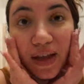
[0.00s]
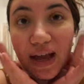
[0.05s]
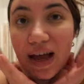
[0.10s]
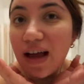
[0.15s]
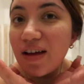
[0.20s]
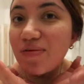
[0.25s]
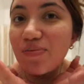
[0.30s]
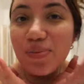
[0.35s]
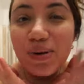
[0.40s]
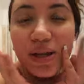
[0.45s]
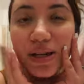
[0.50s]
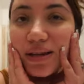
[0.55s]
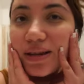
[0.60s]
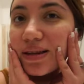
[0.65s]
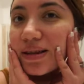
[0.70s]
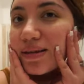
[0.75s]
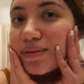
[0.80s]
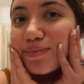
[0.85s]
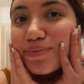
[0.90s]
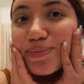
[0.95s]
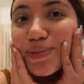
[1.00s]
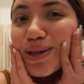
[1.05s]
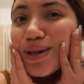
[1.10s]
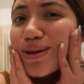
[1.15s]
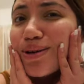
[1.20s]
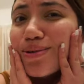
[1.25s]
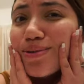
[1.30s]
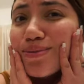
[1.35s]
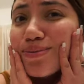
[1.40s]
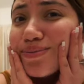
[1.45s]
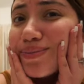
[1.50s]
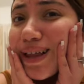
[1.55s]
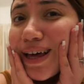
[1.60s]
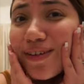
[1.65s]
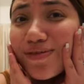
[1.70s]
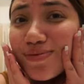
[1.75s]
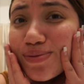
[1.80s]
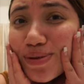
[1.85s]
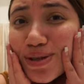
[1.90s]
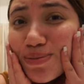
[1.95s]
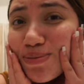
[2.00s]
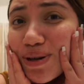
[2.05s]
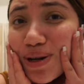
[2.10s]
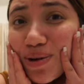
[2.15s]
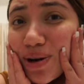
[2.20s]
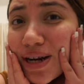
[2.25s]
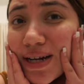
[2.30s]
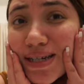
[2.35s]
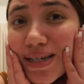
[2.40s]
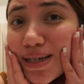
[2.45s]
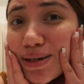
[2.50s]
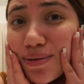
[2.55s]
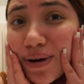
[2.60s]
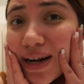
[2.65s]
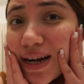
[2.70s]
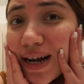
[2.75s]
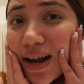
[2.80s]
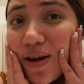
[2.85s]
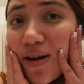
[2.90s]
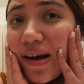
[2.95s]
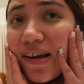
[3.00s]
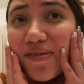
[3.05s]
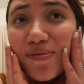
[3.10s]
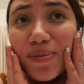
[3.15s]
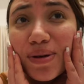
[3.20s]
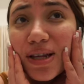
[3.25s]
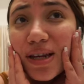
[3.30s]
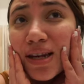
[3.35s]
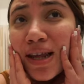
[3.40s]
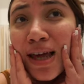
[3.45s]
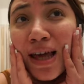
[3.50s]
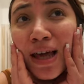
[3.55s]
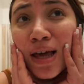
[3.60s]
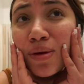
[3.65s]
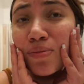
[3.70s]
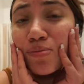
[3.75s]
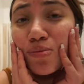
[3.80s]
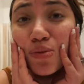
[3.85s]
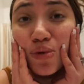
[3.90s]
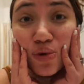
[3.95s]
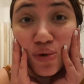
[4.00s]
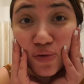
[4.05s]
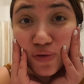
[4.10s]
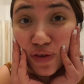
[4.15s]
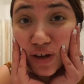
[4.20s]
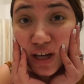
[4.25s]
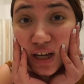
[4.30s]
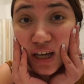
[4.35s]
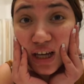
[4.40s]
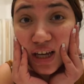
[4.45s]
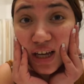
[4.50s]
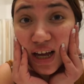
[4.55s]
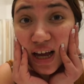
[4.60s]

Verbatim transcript: I've been, you know, life has been crazy right now. I've been moving.